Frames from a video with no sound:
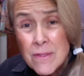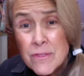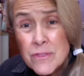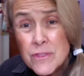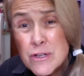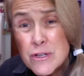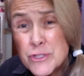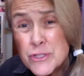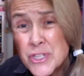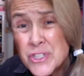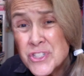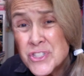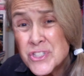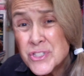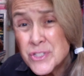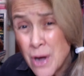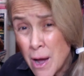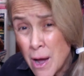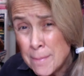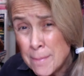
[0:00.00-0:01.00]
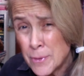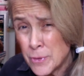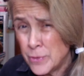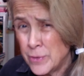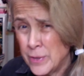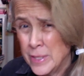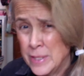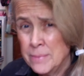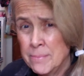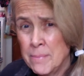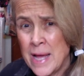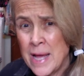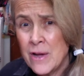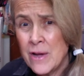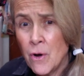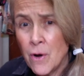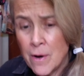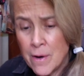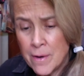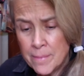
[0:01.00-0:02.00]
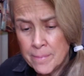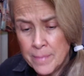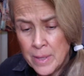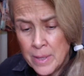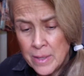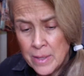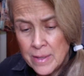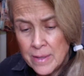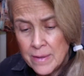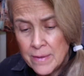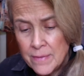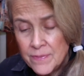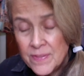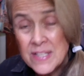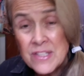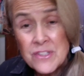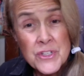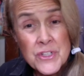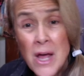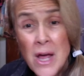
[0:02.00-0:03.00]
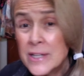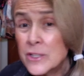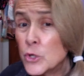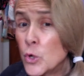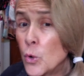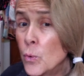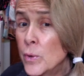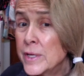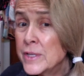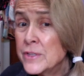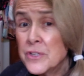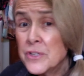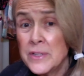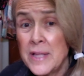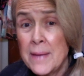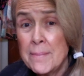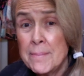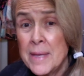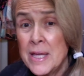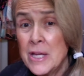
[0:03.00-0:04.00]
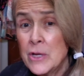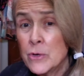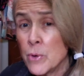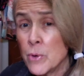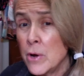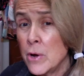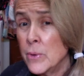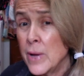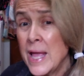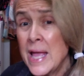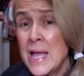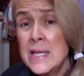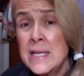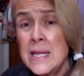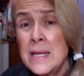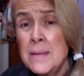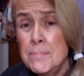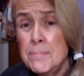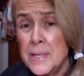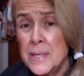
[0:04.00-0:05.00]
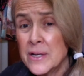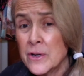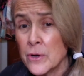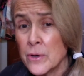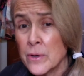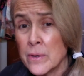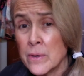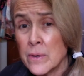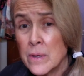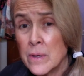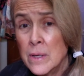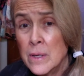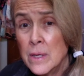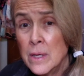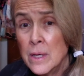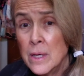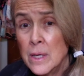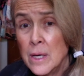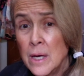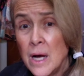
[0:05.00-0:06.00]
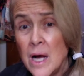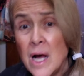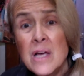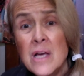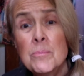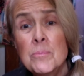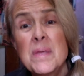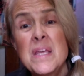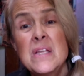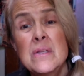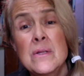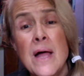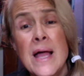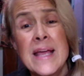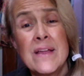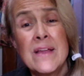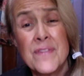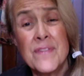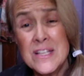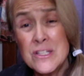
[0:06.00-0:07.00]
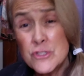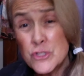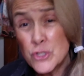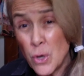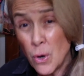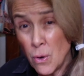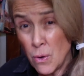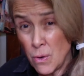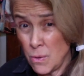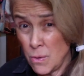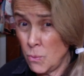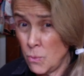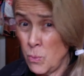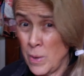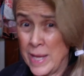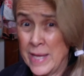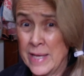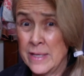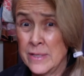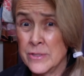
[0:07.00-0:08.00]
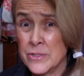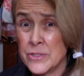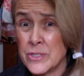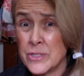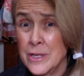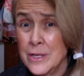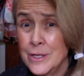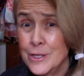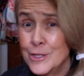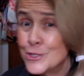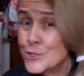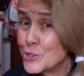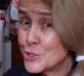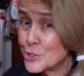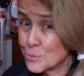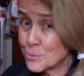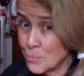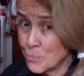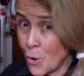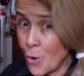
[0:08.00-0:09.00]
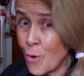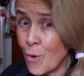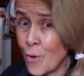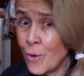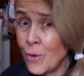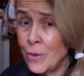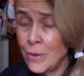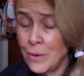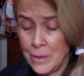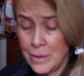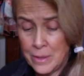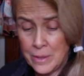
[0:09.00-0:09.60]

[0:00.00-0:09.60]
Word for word: There's a stopper in my arm that's not going to let me grow any bigger. I'll be like this always, small.